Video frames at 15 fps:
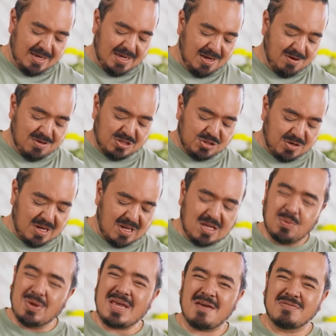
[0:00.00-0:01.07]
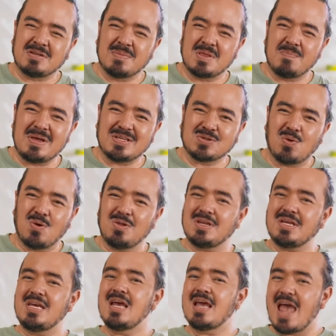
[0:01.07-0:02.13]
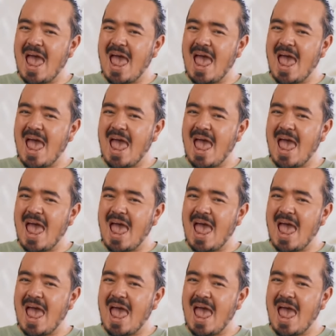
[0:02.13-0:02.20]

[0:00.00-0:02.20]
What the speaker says: Here in Australia, we have some of the best quality